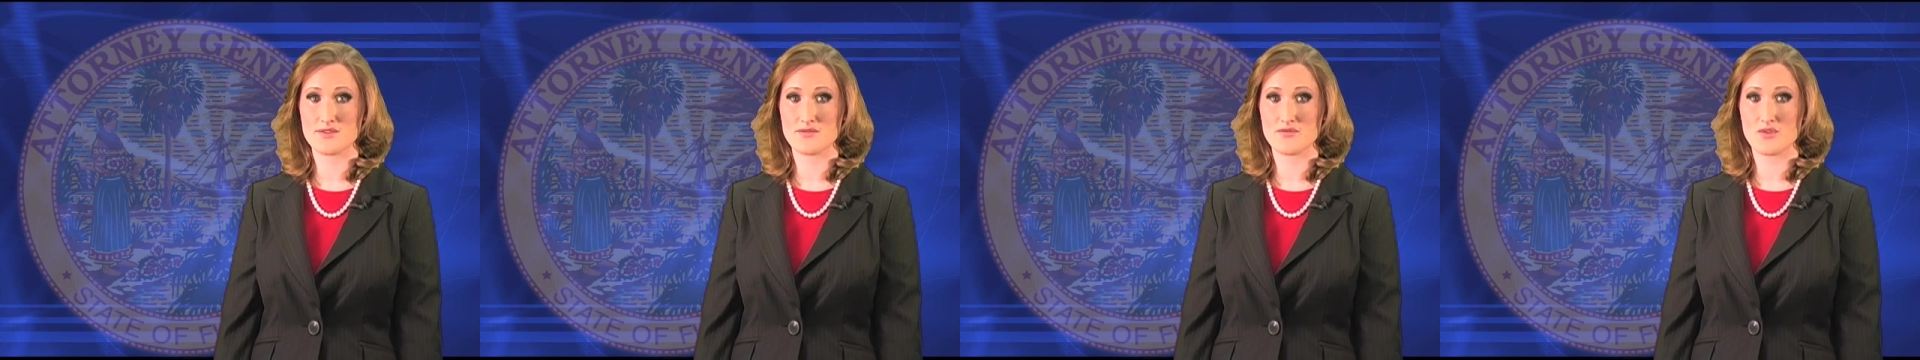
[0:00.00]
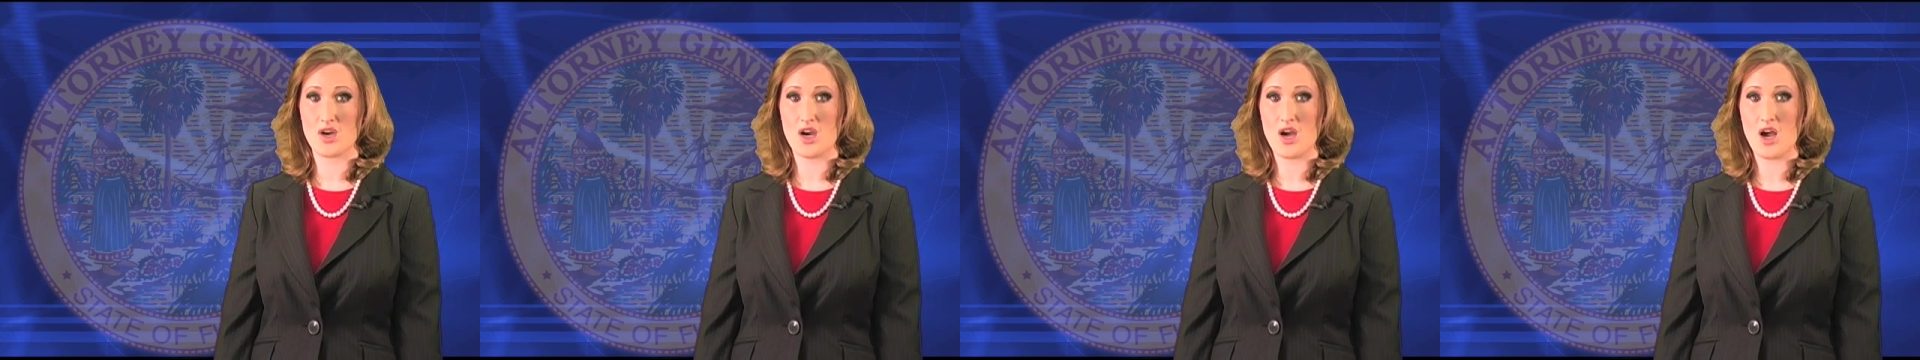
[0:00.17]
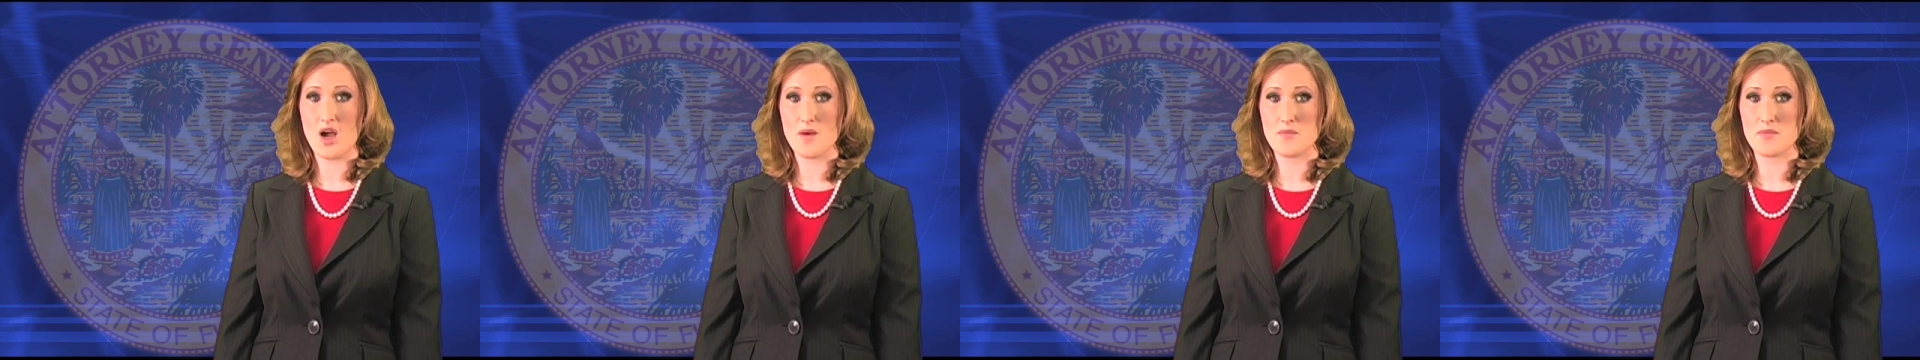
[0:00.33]
of
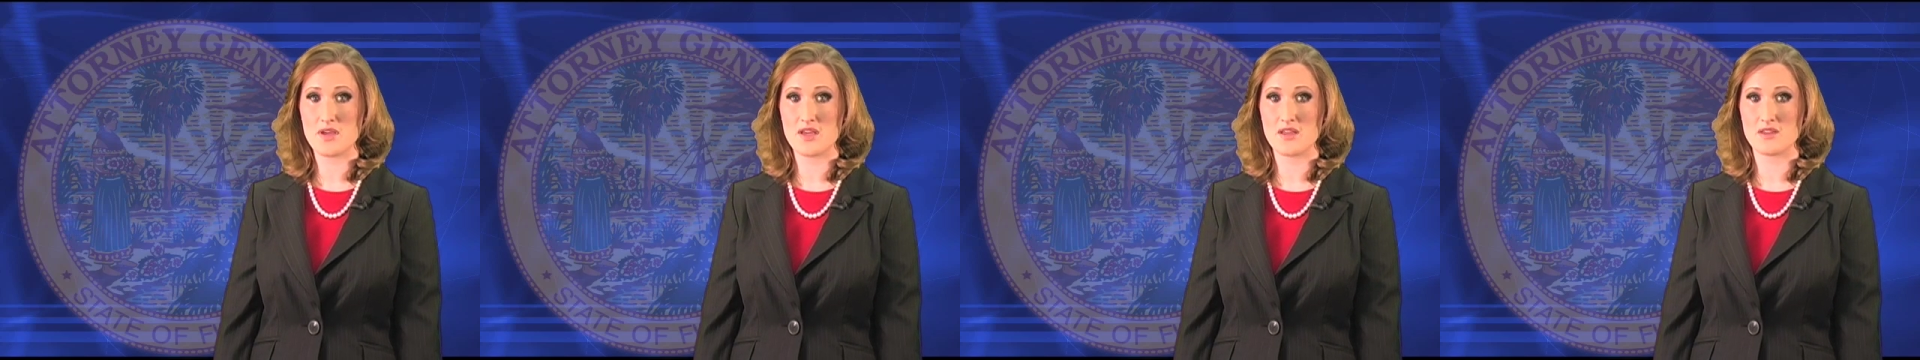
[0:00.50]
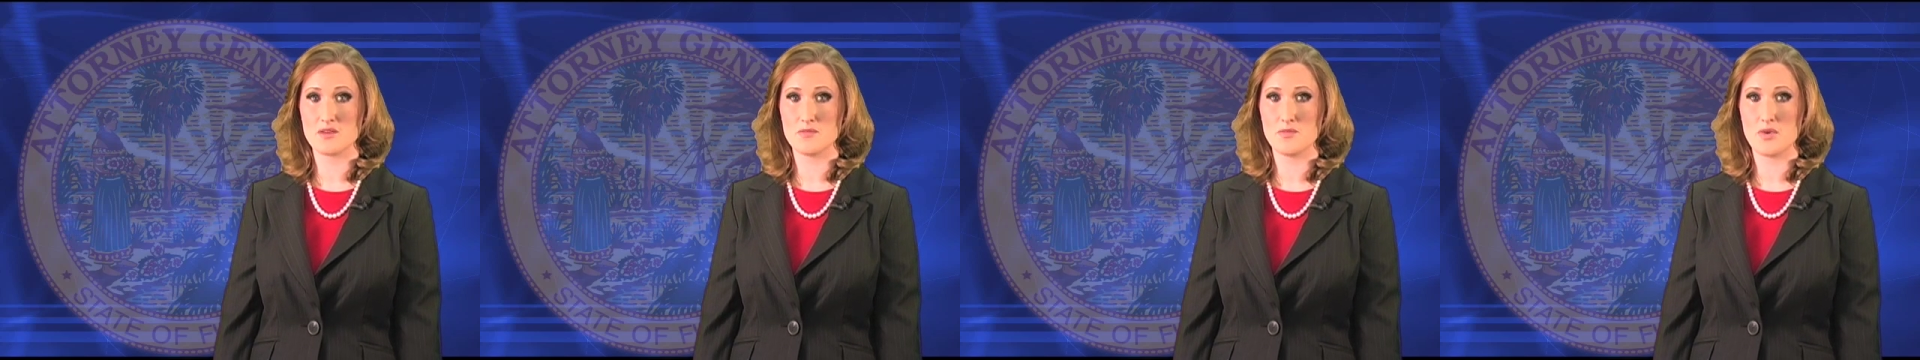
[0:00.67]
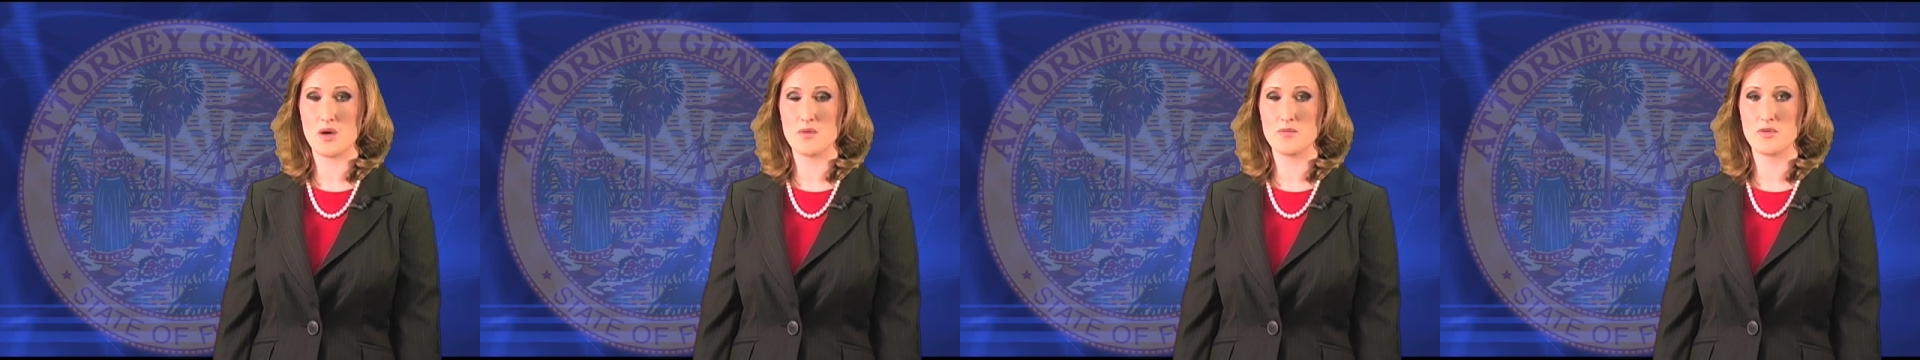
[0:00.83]
copying
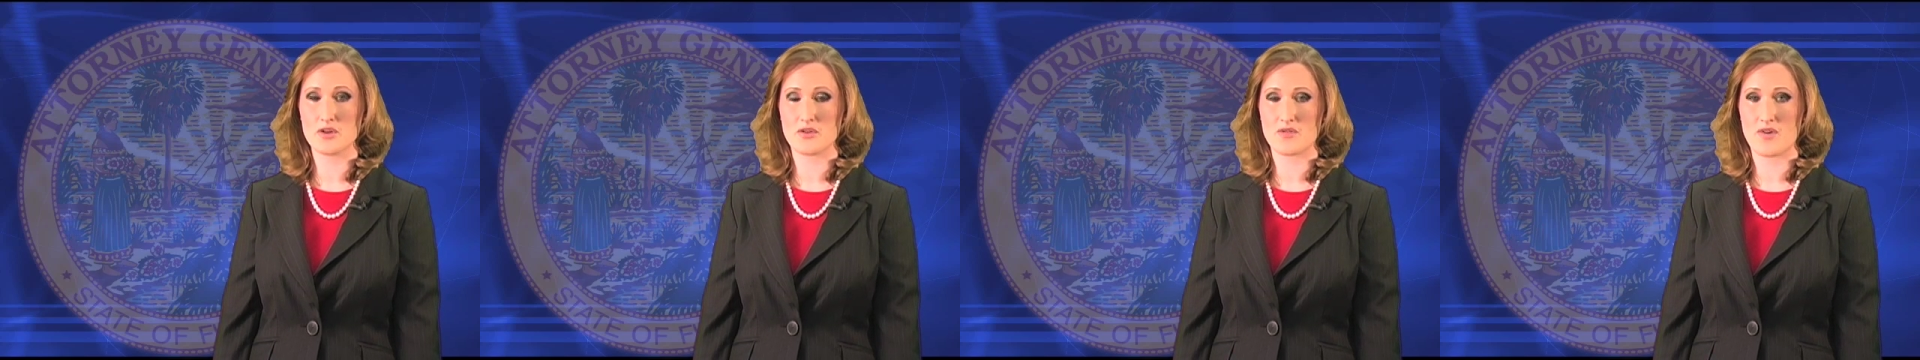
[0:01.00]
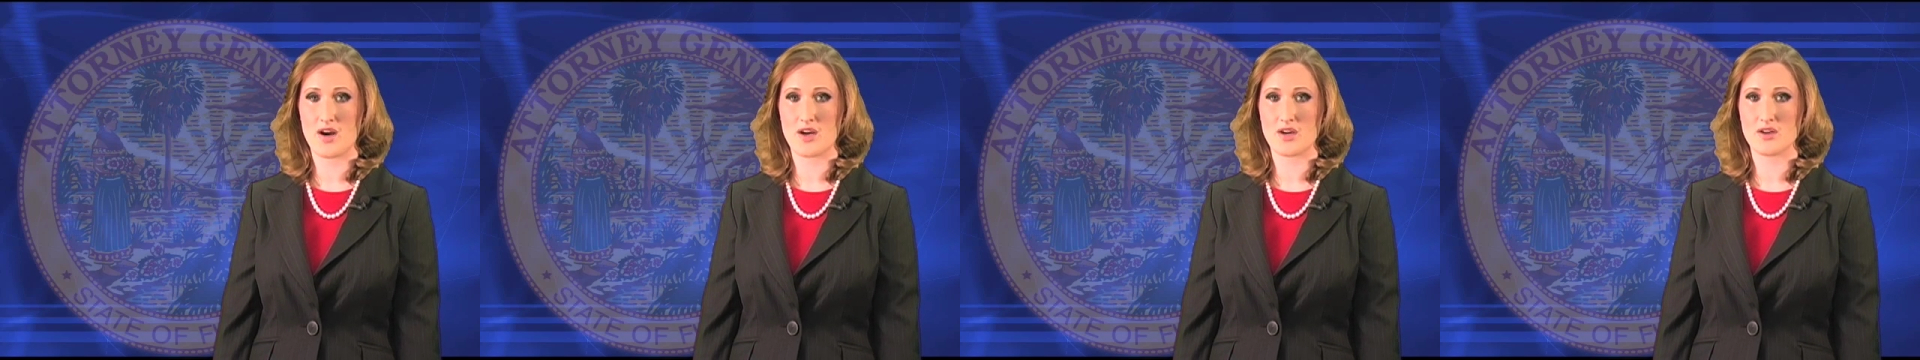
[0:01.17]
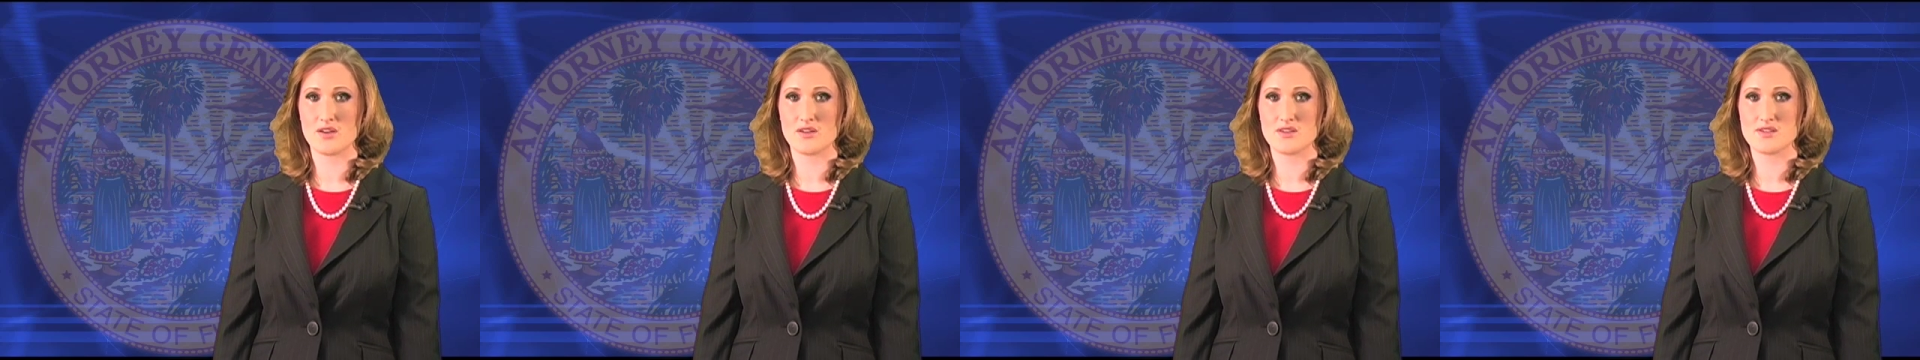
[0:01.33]
the public
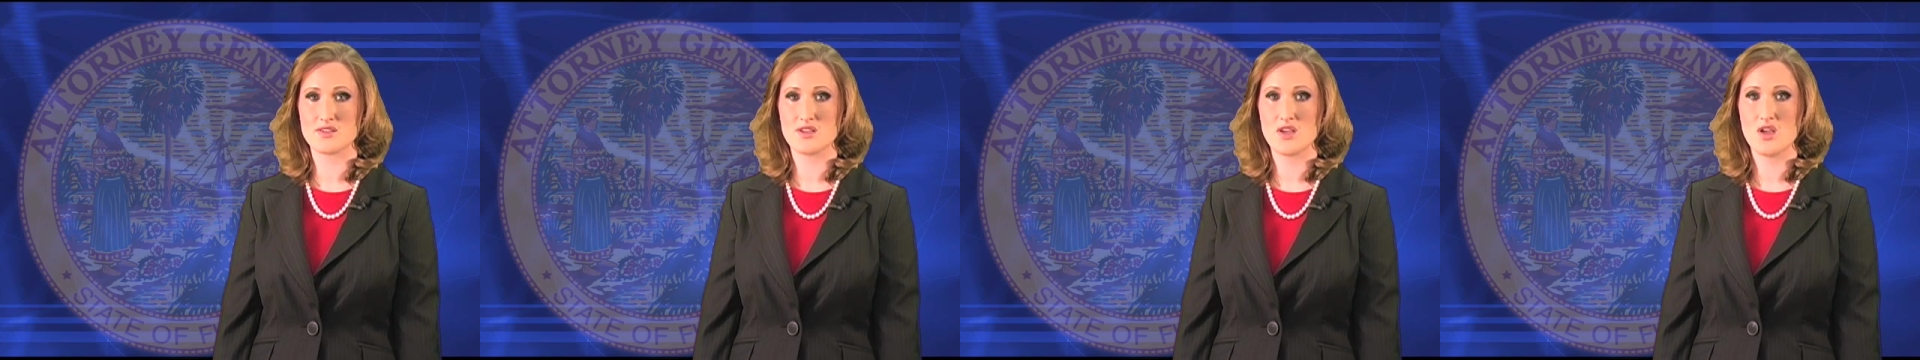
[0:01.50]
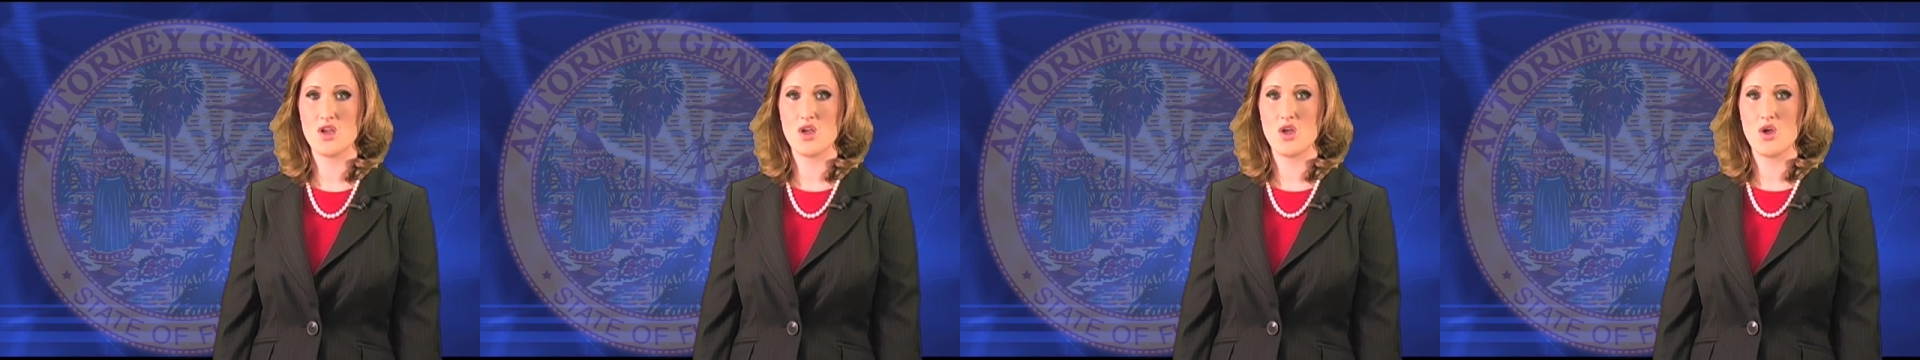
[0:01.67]
records